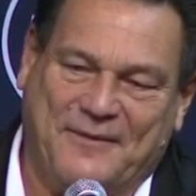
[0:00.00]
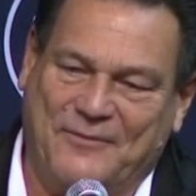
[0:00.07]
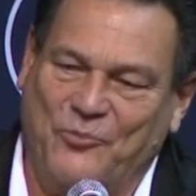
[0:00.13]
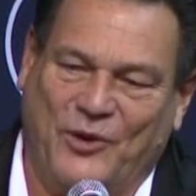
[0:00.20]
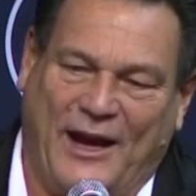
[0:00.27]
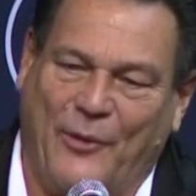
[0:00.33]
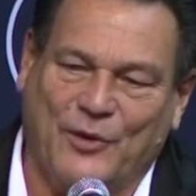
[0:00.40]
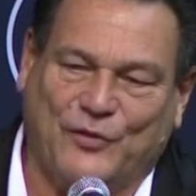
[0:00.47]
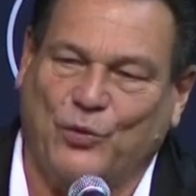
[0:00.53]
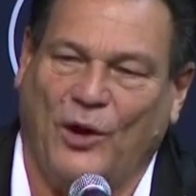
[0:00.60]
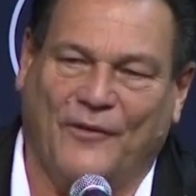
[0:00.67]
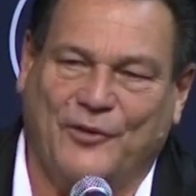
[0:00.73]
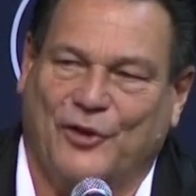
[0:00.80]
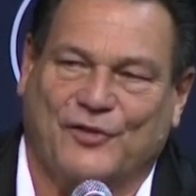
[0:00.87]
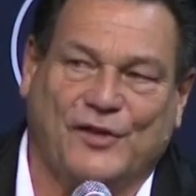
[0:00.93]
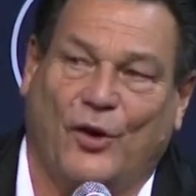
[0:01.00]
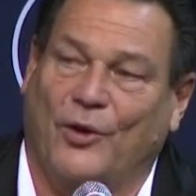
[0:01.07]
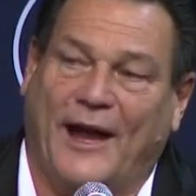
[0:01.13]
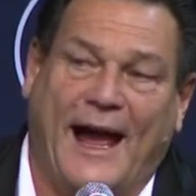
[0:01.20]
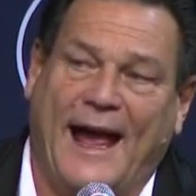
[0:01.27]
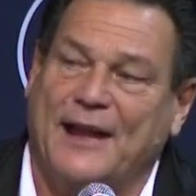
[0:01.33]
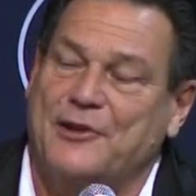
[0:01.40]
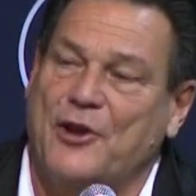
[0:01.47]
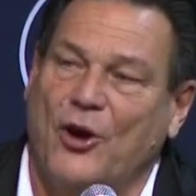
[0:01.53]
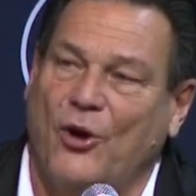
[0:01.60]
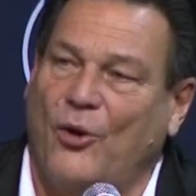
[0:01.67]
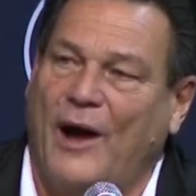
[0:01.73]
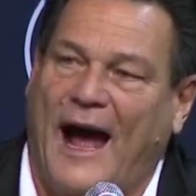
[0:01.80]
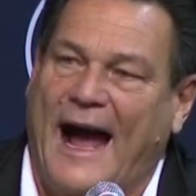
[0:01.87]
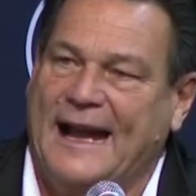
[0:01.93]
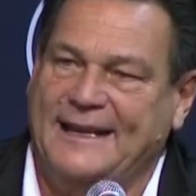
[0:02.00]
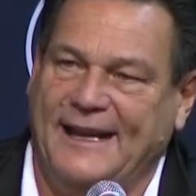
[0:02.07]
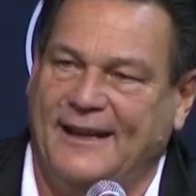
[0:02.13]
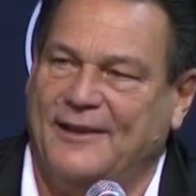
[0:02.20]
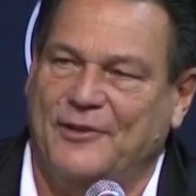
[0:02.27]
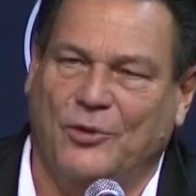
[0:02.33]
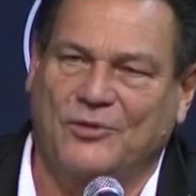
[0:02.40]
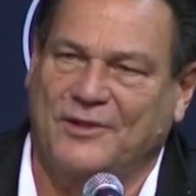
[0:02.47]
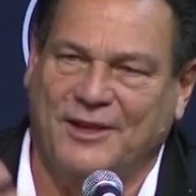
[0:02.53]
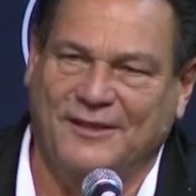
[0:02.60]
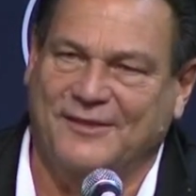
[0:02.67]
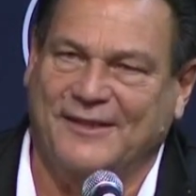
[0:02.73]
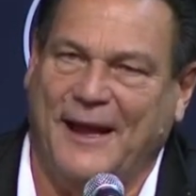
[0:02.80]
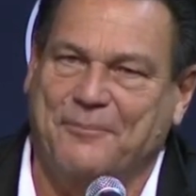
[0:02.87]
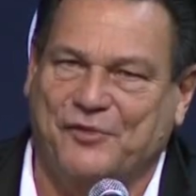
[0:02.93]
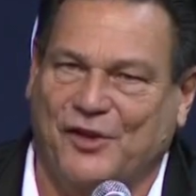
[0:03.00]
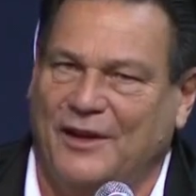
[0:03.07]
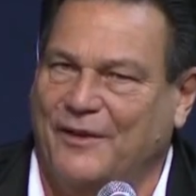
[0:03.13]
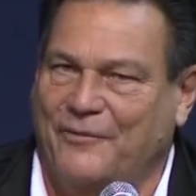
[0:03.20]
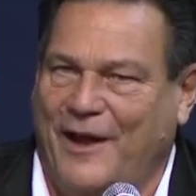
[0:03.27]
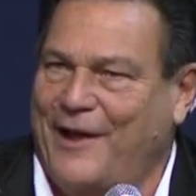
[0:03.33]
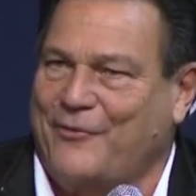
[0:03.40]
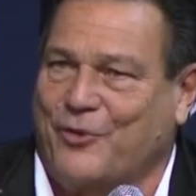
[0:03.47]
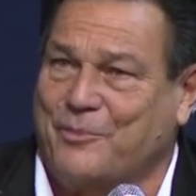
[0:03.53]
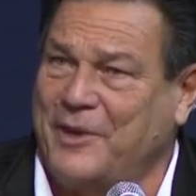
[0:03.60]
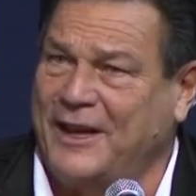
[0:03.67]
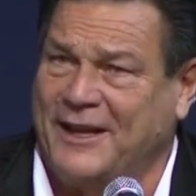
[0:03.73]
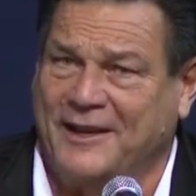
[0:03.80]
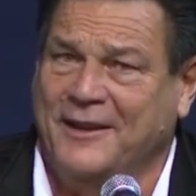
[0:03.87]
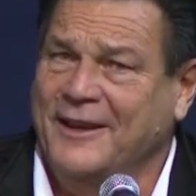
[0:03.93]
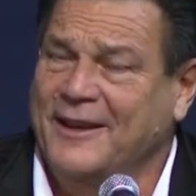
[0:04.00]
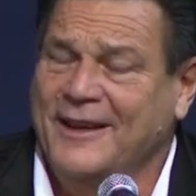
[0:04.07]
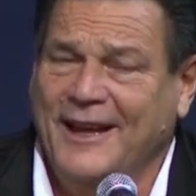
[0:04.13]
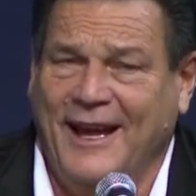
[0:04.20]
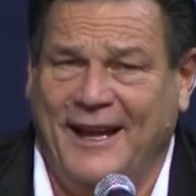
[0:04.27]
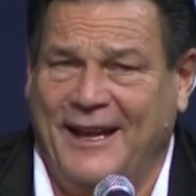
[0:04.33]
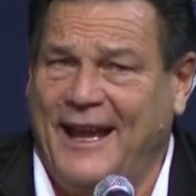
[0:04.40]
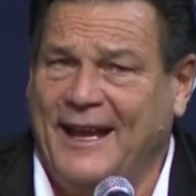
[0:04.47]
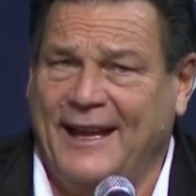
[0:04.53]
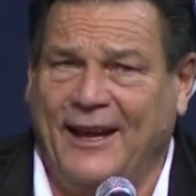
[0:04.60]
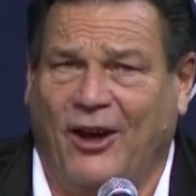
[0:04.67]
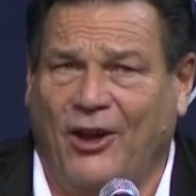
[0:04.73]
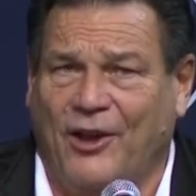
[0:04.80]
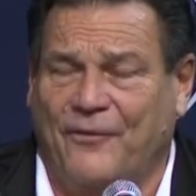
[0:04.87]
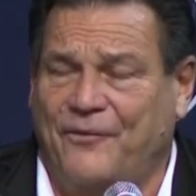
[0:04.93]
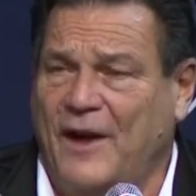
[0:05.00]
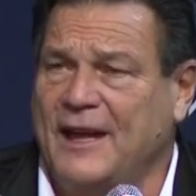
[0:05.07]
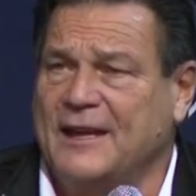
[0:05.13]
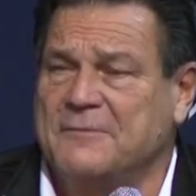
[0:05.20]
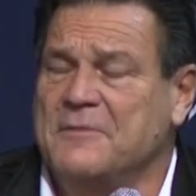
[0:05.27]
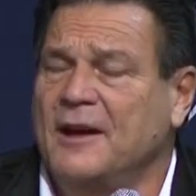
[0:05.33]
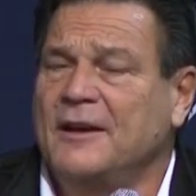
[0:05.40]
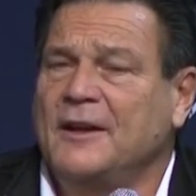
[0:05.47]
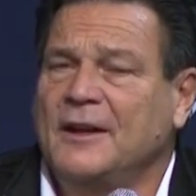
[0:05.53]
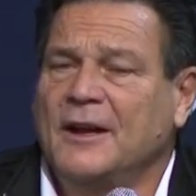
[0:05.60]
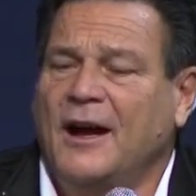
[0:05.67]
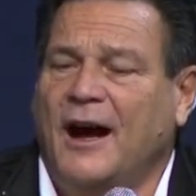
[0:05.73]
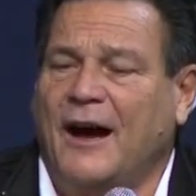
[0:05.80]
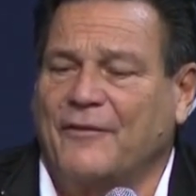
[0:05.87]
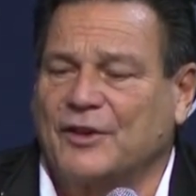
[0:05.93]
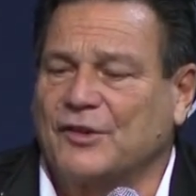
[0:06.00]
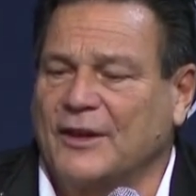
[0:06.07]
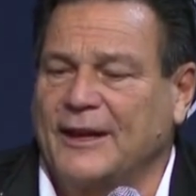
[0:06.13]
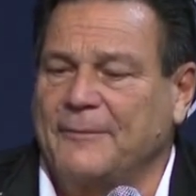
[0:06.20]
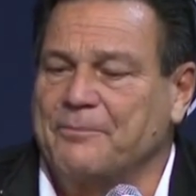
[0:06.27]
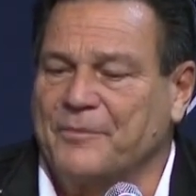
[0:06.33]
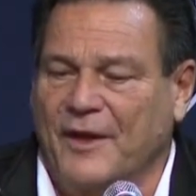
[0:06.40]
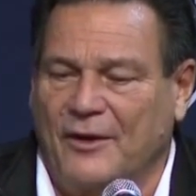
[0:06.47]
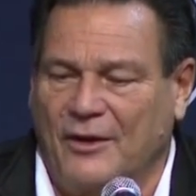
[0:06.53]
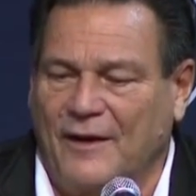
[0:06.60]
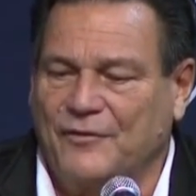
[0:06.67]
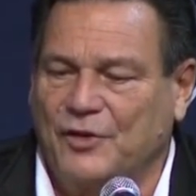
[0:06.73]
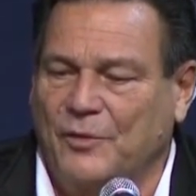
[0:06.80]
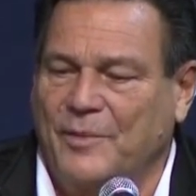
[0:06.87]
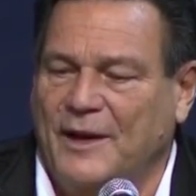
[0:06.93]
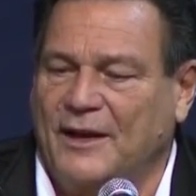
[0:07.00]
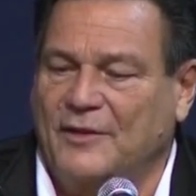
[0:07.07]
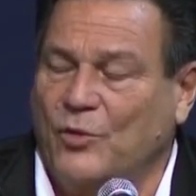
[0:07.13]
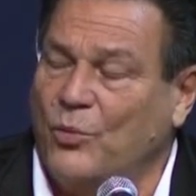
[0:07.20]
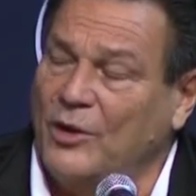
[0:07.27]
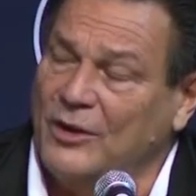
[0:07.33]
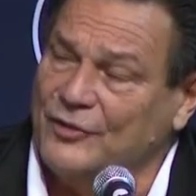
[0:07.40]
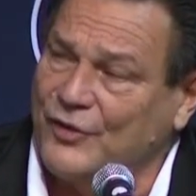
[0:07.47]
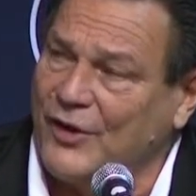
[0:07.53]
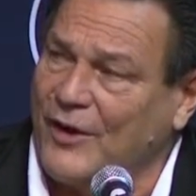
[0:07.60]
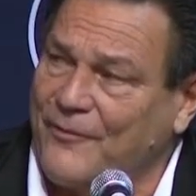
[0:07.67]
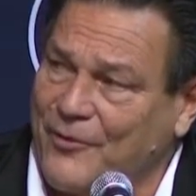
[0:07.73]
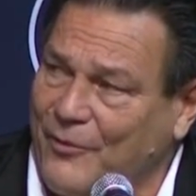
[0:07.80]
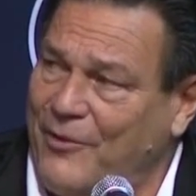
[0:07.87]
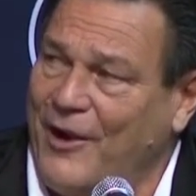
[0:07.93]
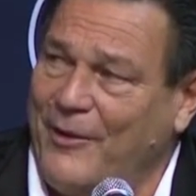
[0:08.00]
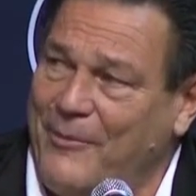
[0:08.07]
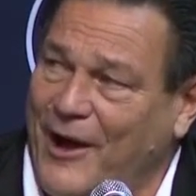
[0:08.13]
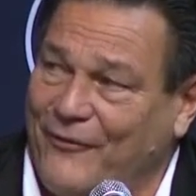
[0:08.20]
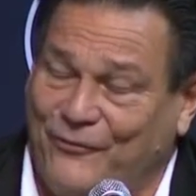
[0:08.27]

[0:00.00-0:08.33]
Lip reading: when I was 12 years old, I had no idea, no conception of ever being in any Hall of Fame. Obviously, after you've been in the wheelchair for about